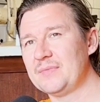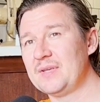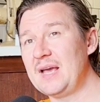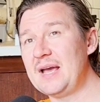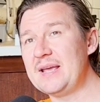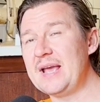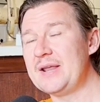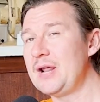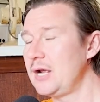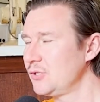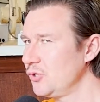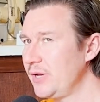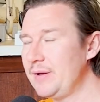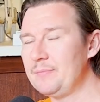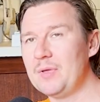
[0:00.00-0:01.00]

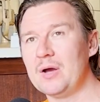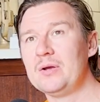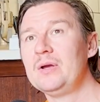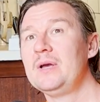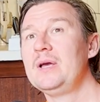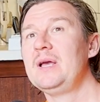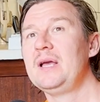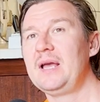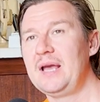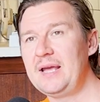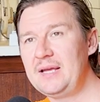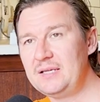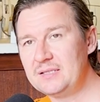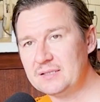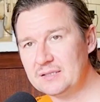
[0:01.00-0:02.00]
it's not him. No,
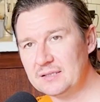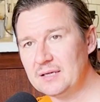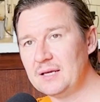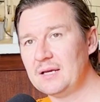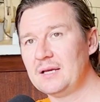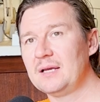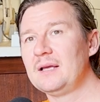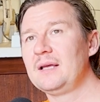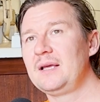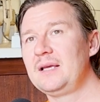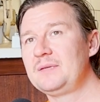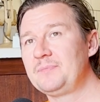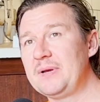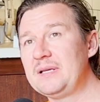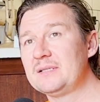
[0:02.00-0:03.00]
his
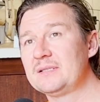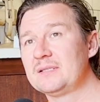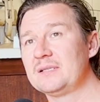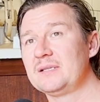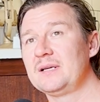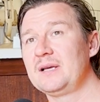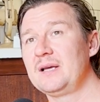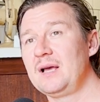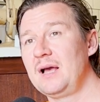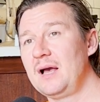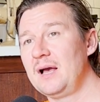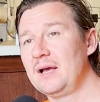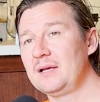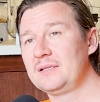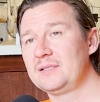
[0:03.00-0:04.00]

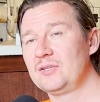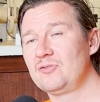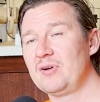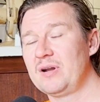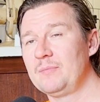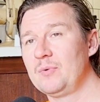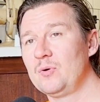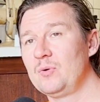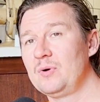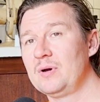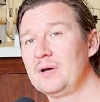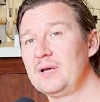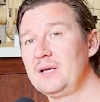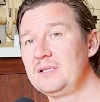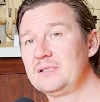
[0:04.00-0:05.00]
pizza is incredible.
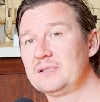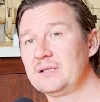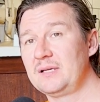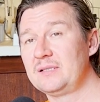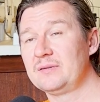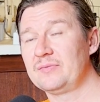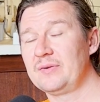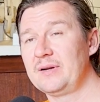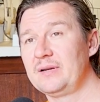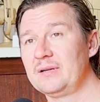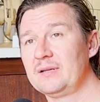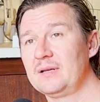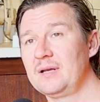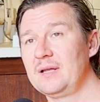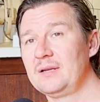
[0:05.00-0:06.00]
He's a friend,
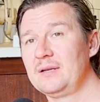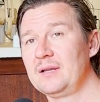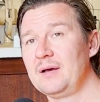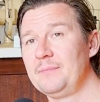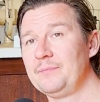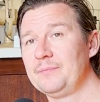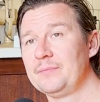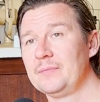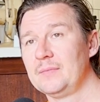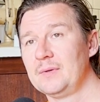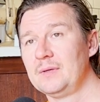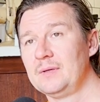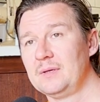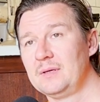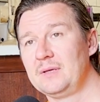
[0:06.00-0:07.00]
and
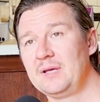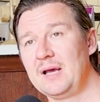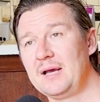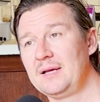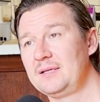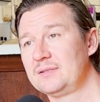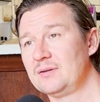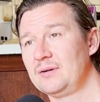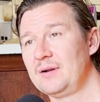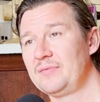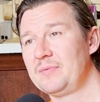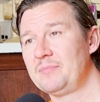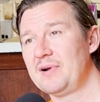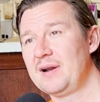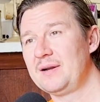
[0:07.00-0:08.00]
Yeah, he's got a
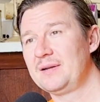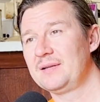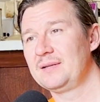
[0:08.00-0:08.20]
lovely brand,